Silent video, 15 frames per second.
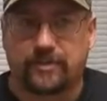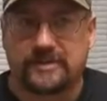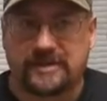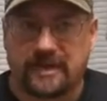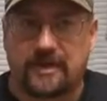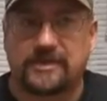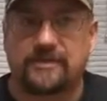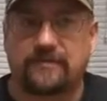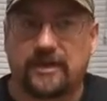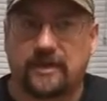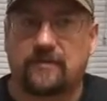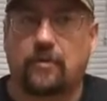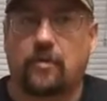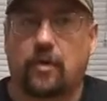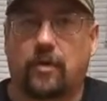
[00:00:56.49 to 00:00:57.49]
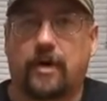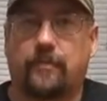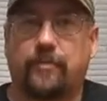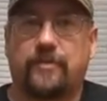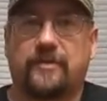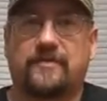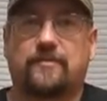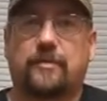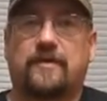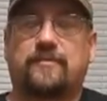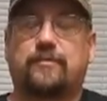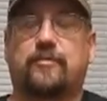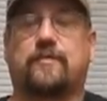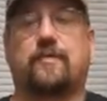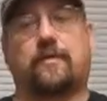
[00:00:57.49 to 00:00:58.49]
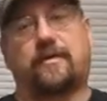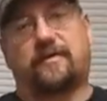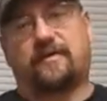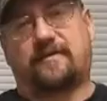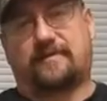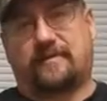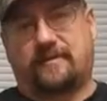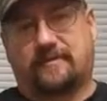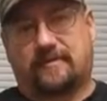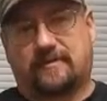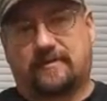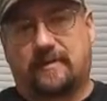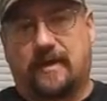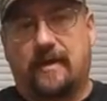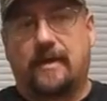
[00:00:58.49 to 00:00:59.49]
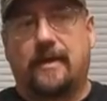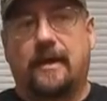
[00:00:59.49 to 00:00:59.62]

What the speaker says: percentage of kids were growing up with these respiratory diseases.